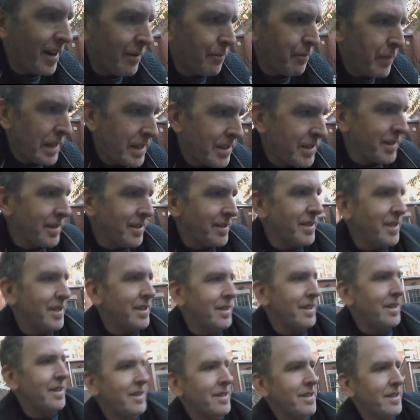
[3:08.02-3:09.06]
basically
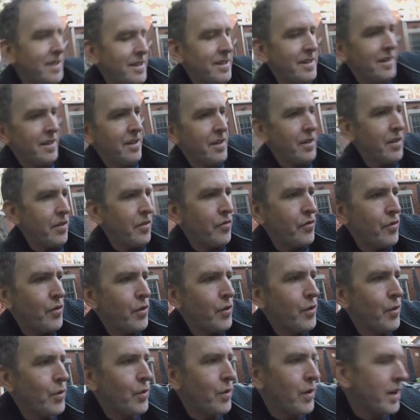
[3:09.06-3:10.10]

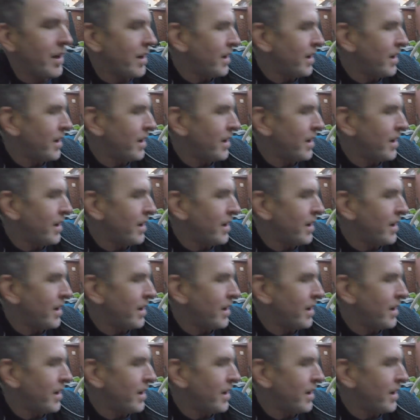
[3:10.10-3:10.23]
threw